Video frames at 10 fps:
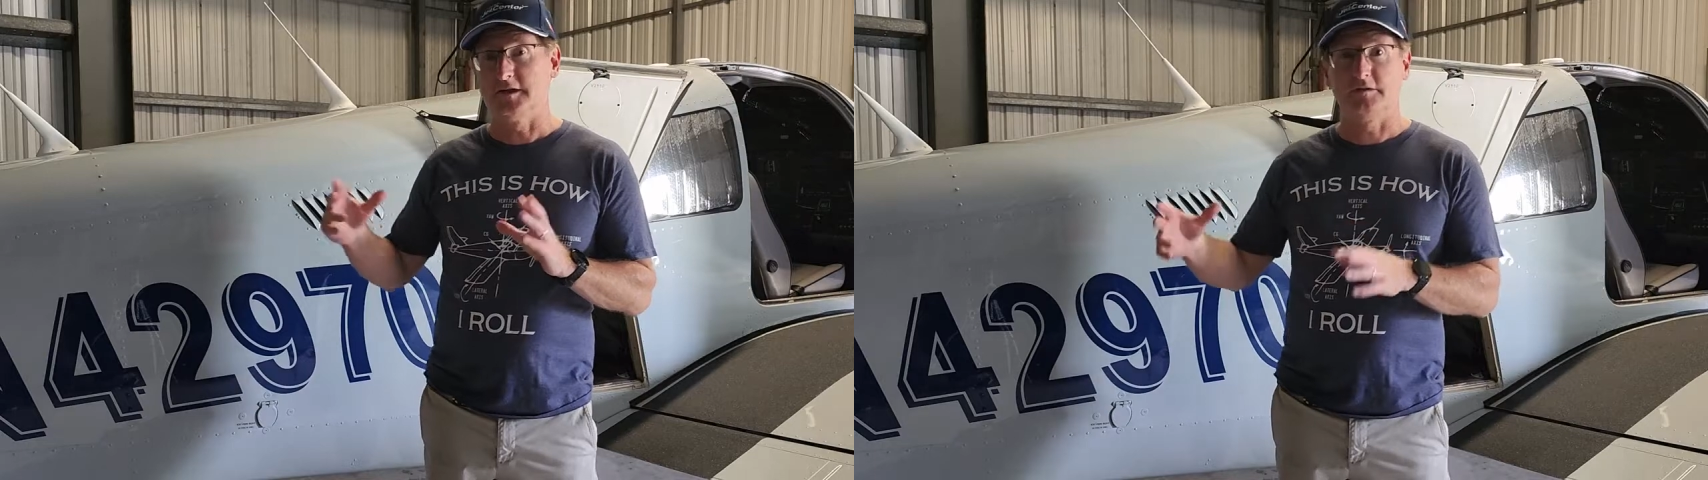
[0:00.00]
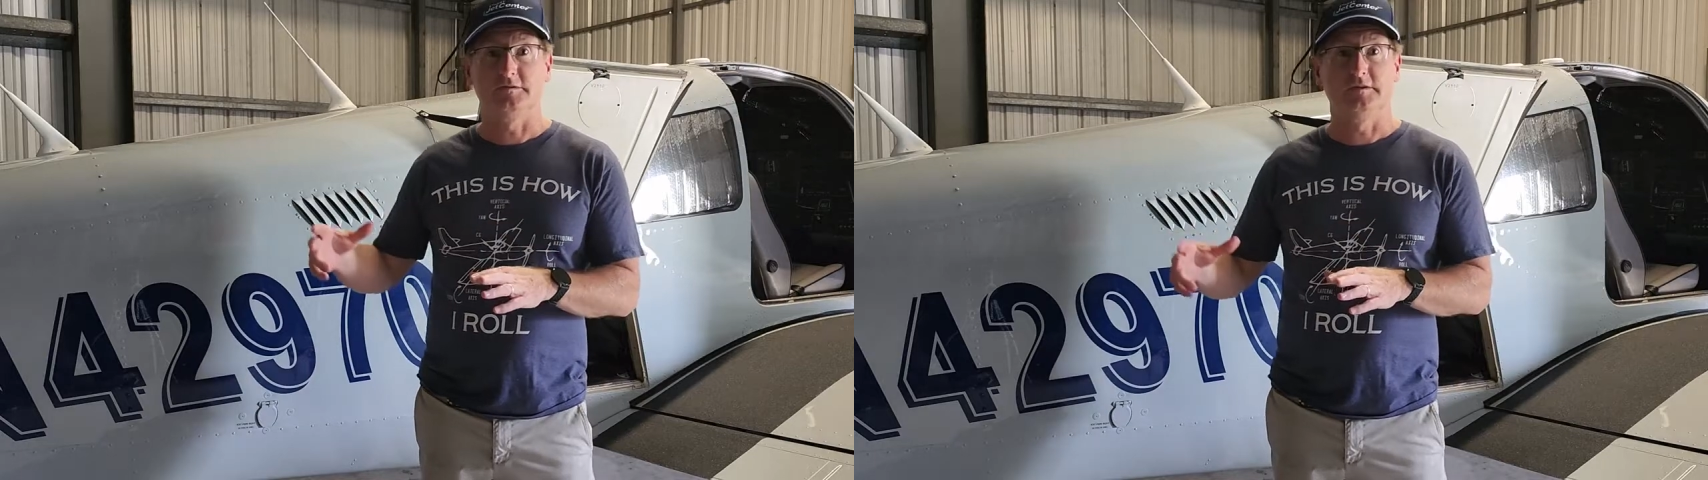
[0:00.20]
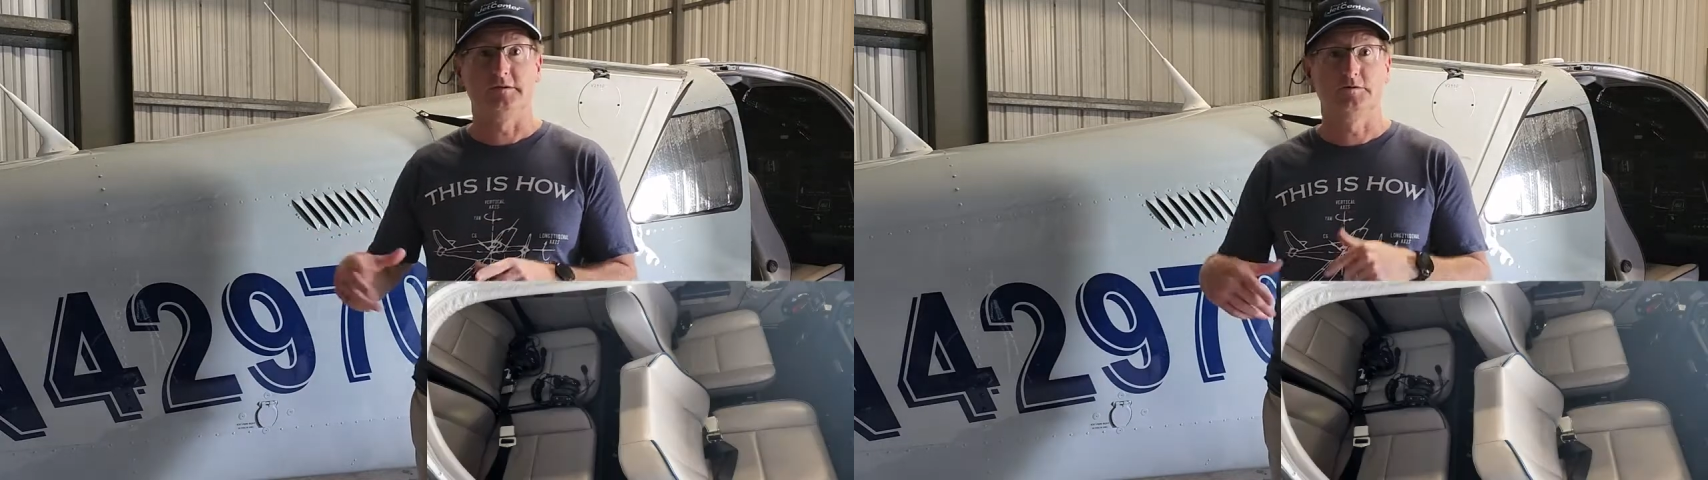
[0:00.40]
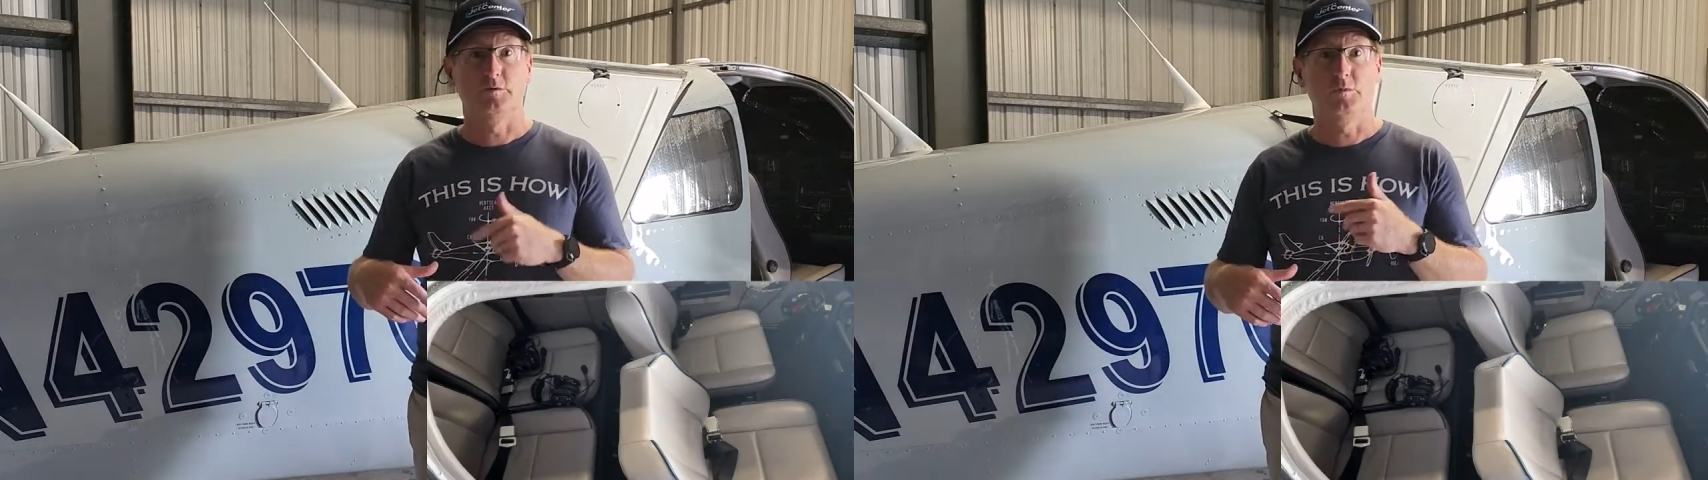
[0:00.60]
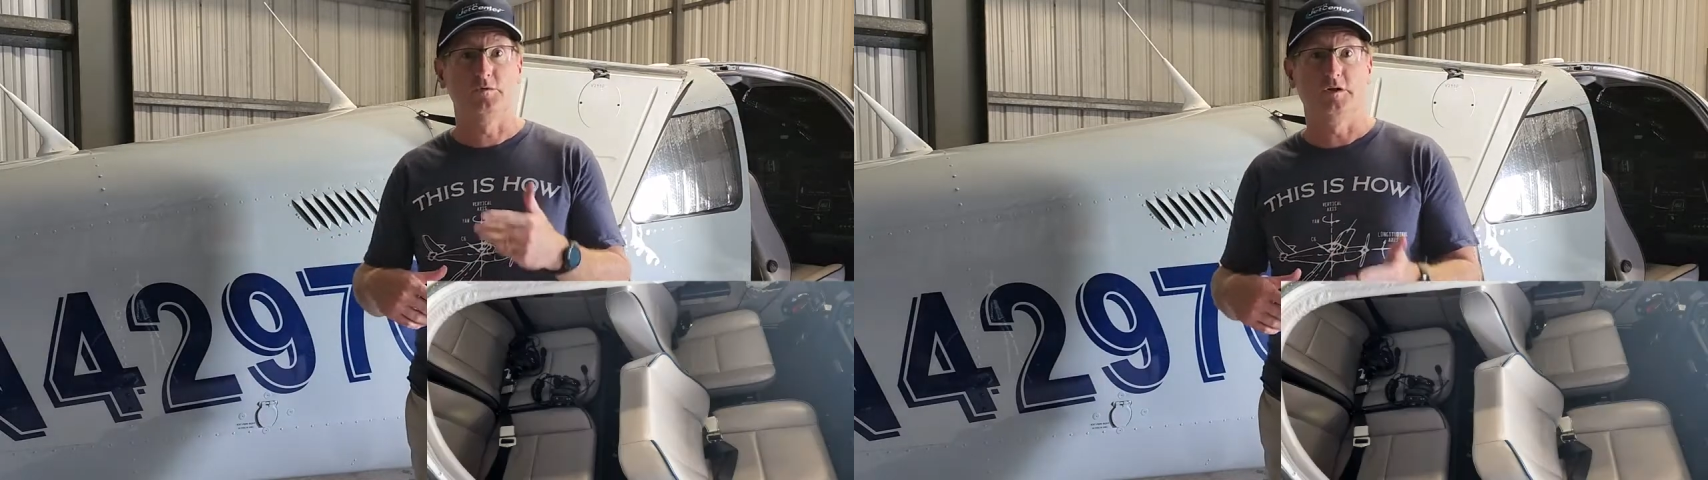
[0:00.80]
leather seats and
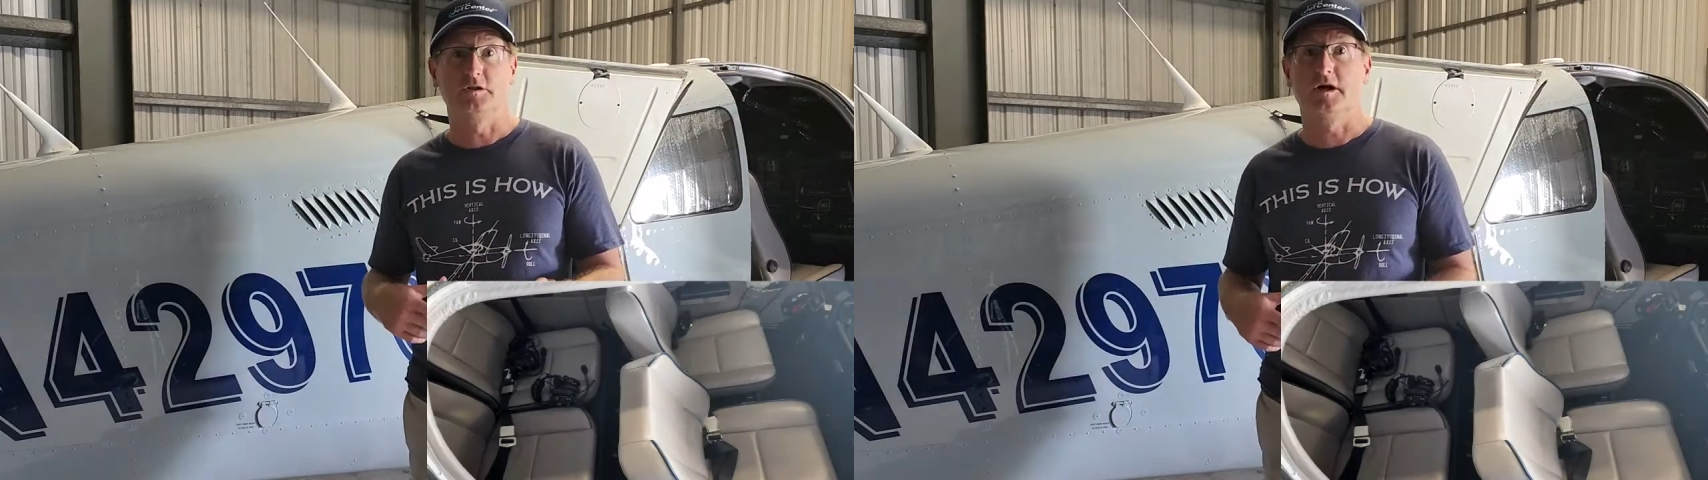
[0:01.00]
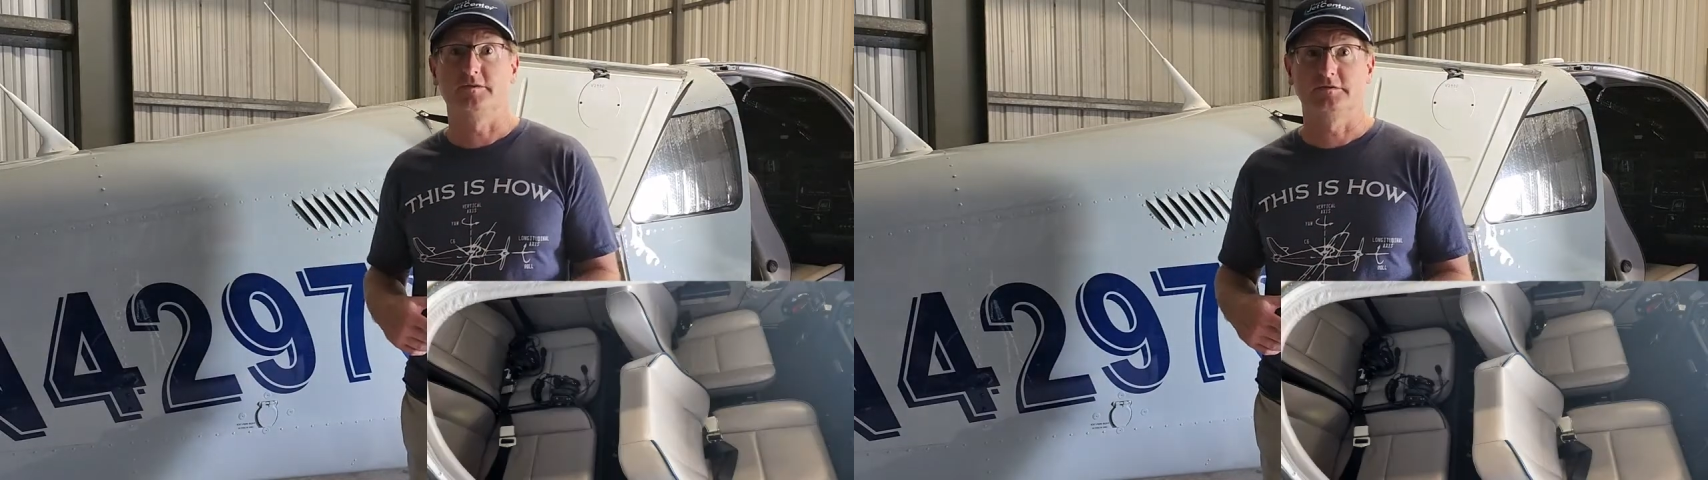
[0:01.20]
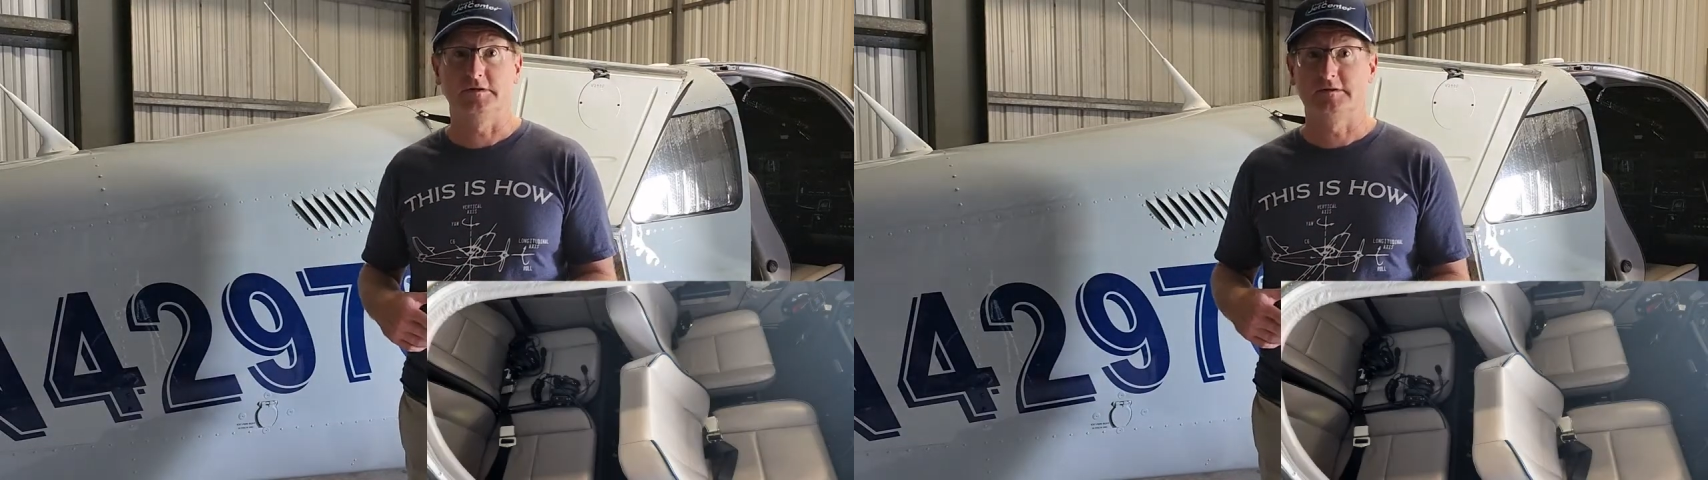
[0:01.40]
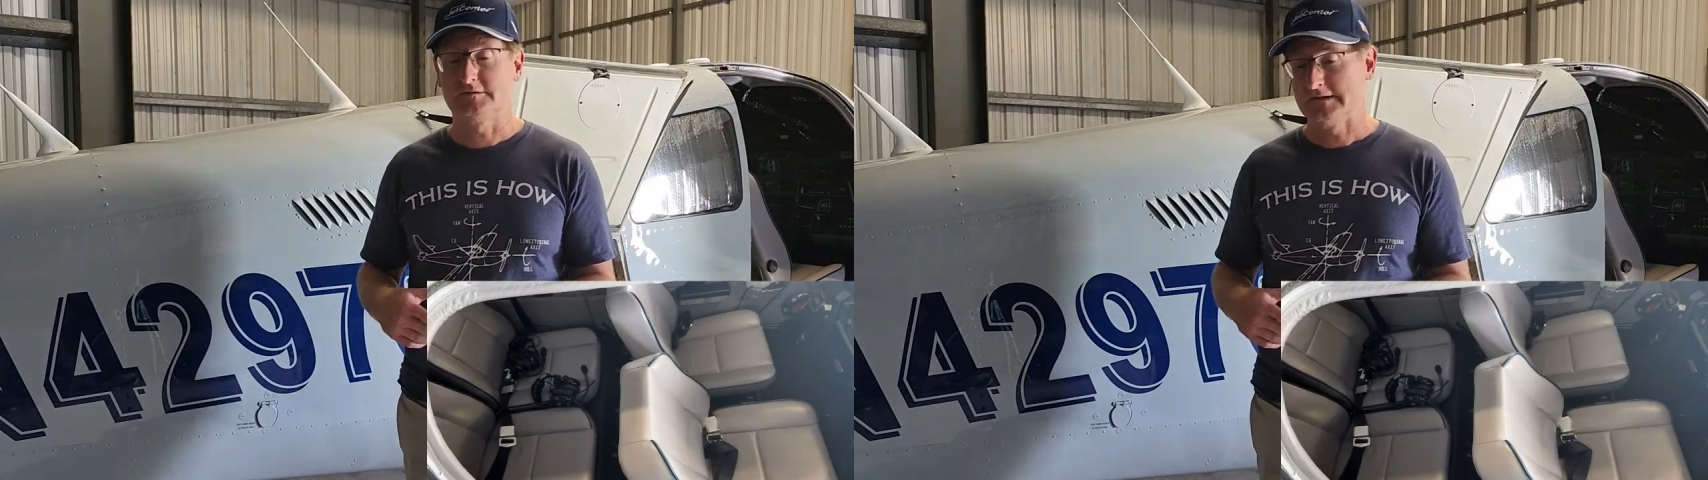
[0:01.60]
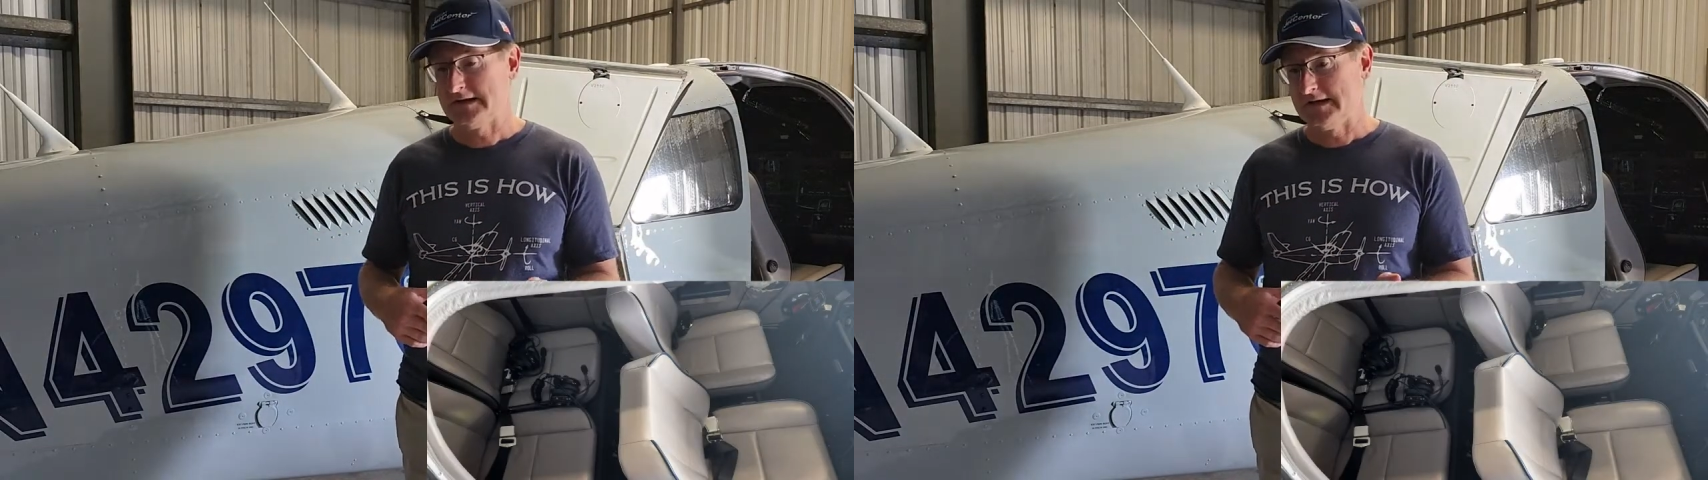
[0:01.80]
removed the cloth seats.